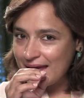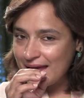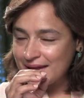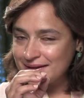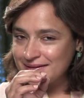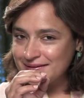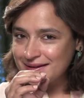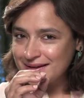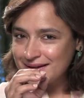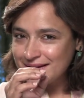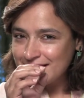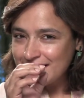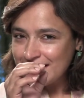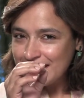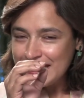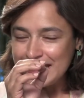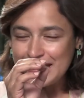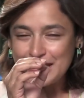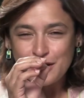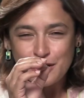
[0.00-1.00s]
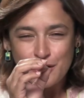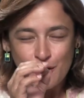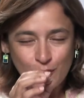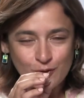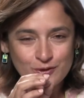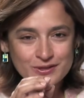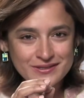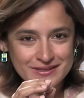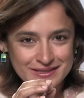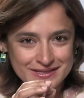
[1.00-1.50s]
and he
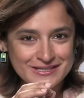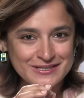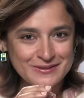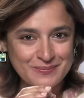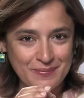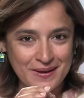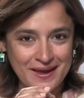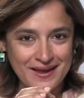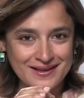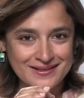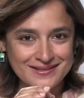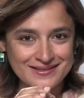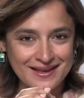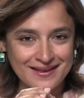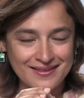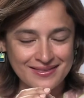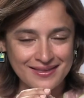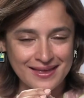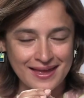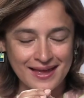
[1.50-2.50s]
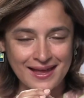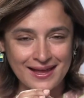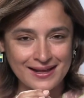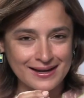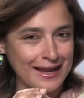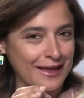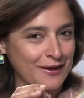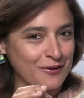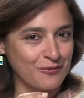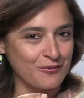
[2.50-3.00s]
knows this space, I
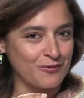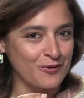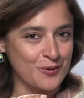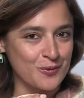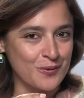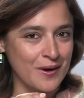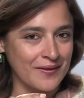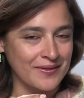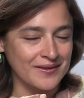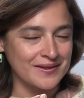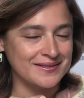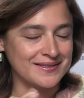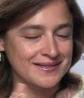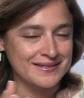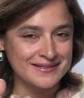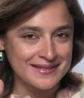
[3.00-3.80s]
think, like few others.